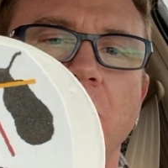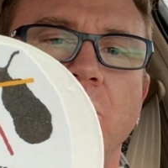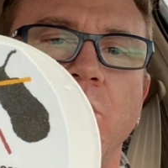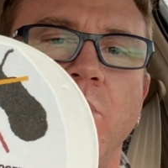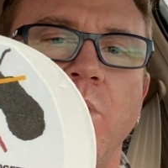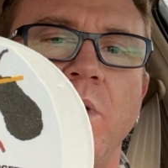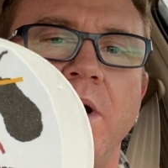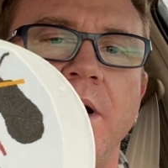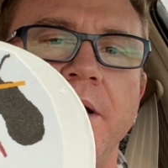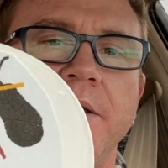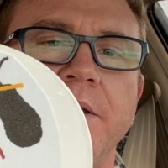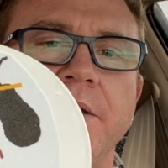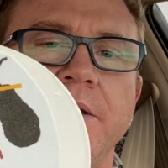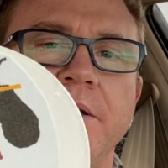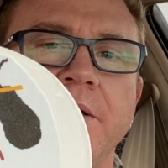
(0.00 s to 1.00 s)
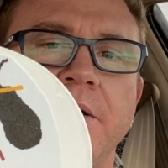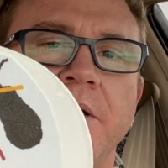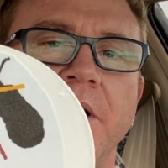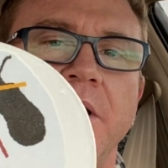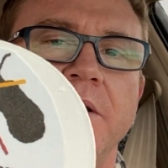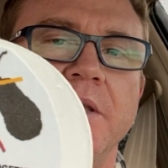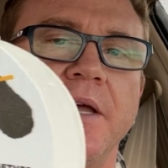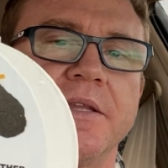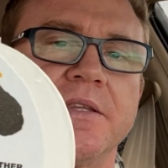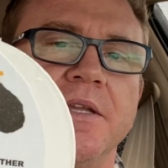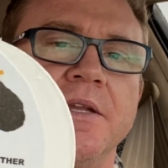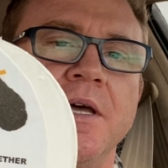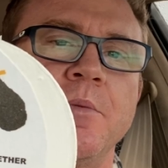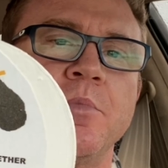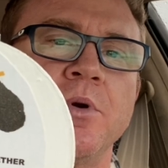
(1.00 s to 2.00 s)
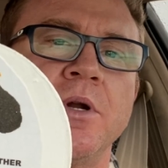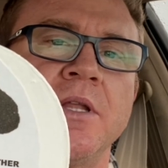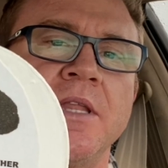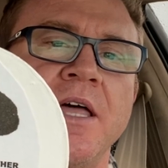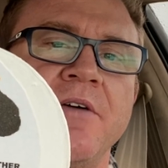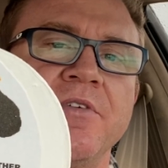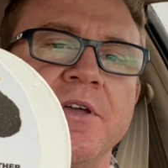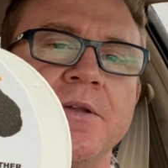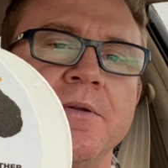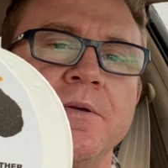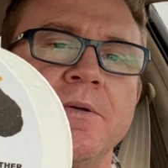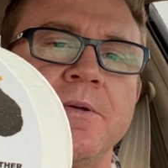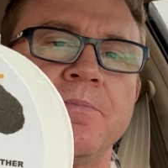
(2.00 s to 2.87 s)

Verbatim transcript: one, like the number 11.